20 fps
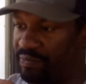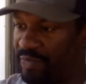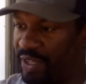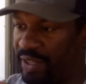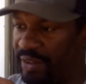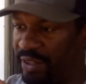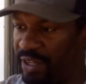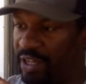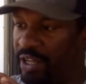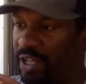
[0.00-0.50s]

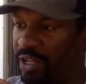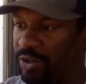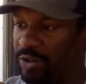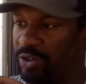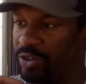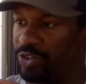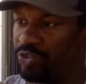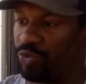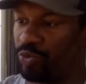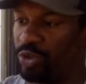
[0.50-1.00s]
And the color
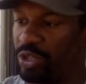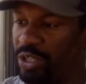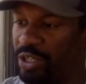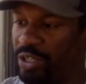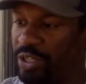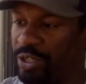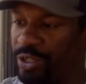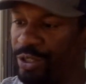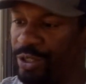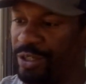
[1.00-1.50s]
looks really
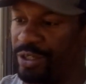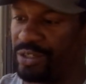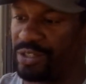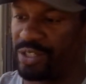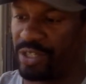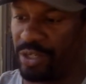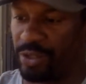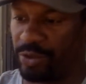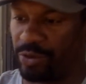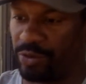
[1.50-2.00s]
good,
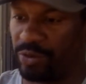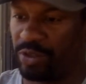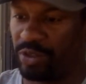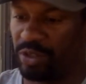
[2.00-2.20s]
so